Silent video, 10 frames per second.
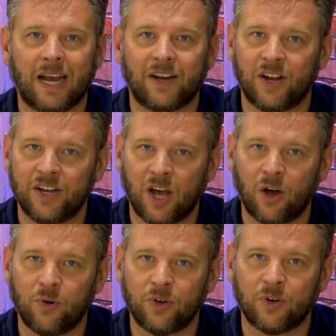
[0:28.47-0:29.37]
and I
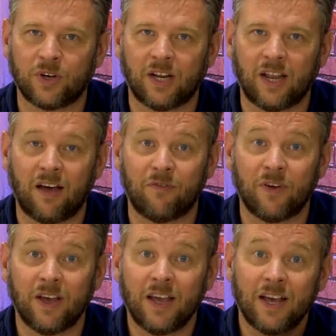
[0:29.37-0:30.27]
know you're going to love.
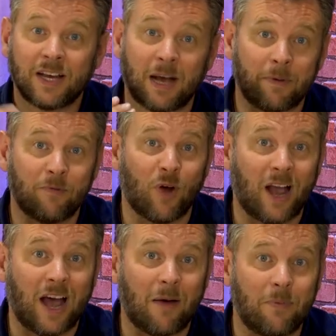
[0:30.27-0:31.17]
Coming
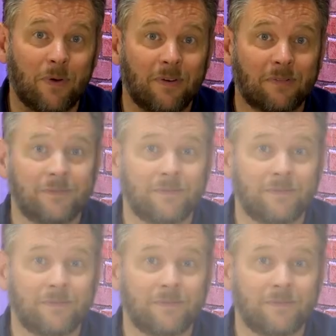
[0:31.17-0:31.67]
right up.